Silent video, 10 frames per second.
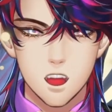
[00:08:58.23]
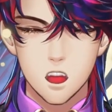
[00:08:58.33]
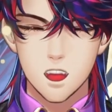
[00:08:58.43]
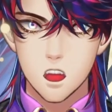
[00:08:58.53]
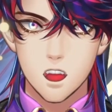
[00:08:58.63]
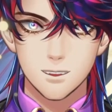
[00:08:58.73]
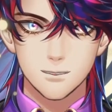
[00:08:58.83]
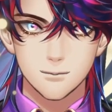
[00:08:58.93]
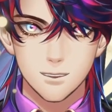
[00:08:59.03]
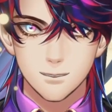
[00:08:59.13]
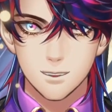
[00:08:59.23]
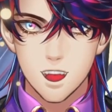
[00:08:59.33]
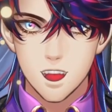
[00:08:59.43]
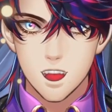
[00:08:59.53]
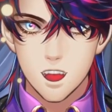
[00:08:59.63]
gonna have to fix.
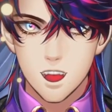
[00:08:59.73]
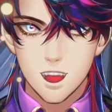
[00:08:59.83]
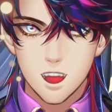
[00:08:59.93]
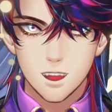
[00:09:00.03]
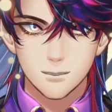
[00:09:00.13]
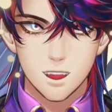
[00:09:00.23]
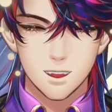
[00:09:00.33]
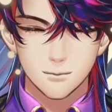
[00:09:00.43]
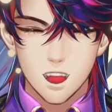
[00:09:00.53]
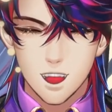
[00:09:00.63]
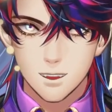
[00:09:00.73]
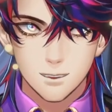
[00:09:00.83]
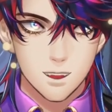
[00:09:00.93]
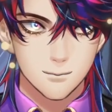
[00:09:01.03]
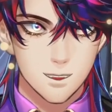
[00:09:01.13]
Uh, yeah, we have a we have a
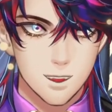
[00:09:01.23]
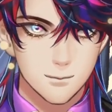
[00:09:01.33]
fixed one.